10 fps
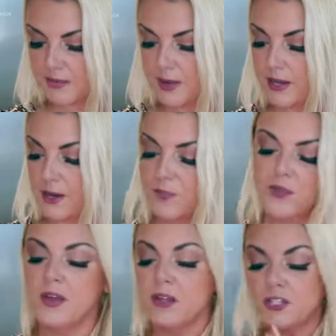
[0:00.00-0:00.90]
tomato.
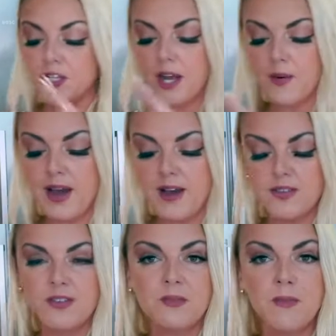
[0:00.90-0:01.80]
So now I have
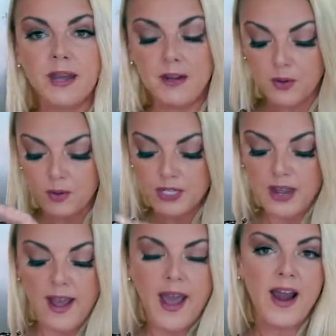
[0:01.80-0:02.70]
the tomatoes
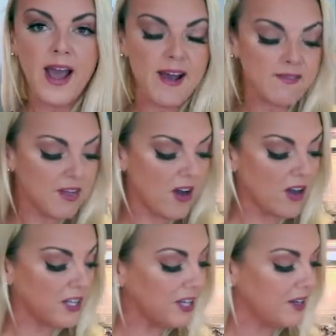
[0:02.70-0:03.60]
and I have the
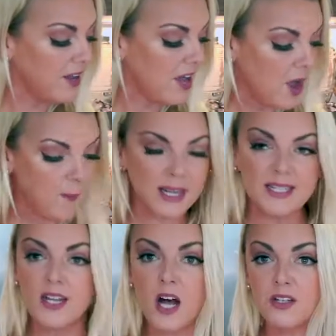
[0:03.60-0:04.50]
onion. My
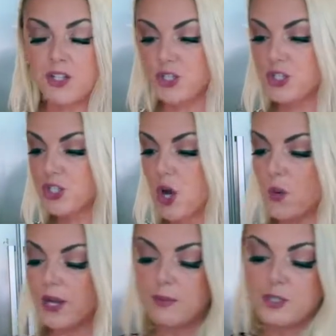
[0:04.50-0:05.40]
sausage is
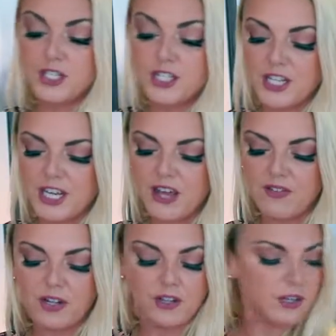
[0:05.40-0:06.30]
going. I'm just gonna give
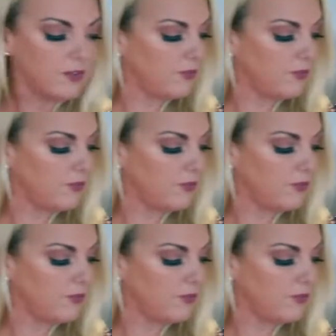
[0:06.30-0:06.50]
it a little